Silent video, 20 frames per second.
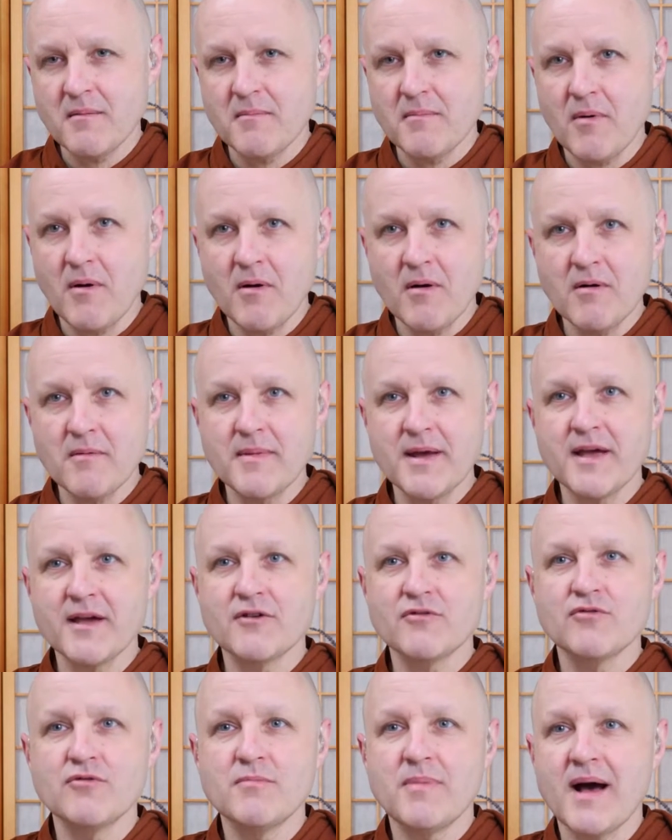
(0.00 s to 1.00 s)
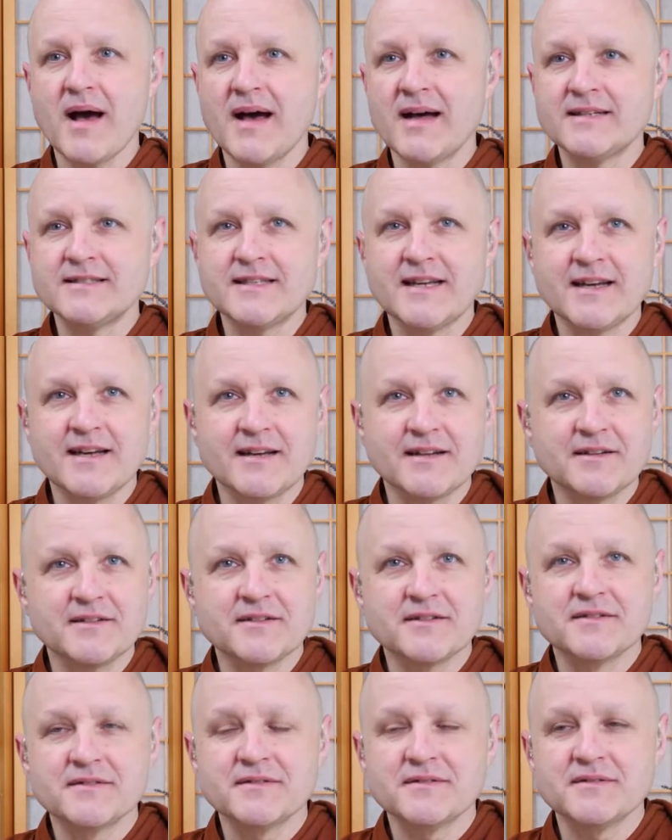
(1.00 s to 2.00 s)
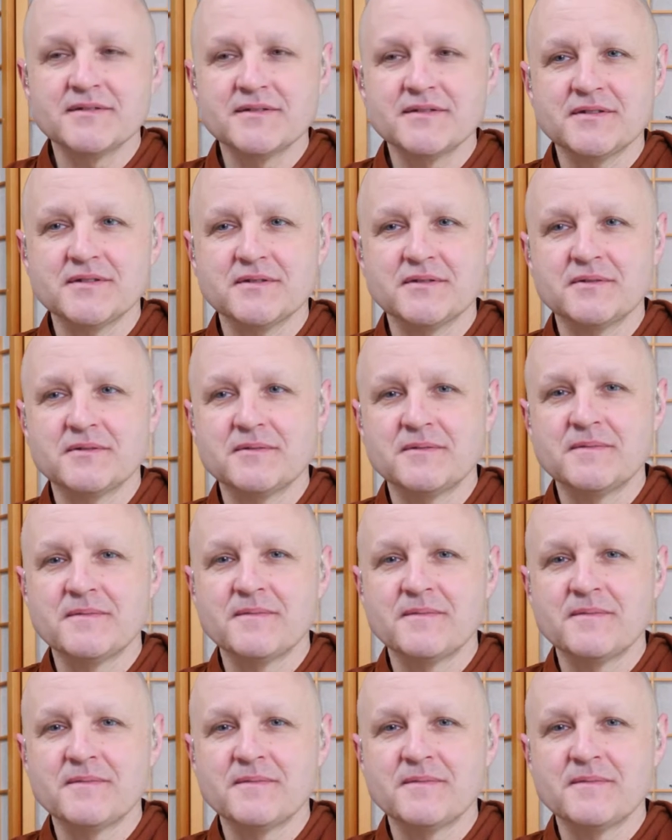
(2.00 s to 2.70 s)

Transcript: Po Me Kruba Ajahn. So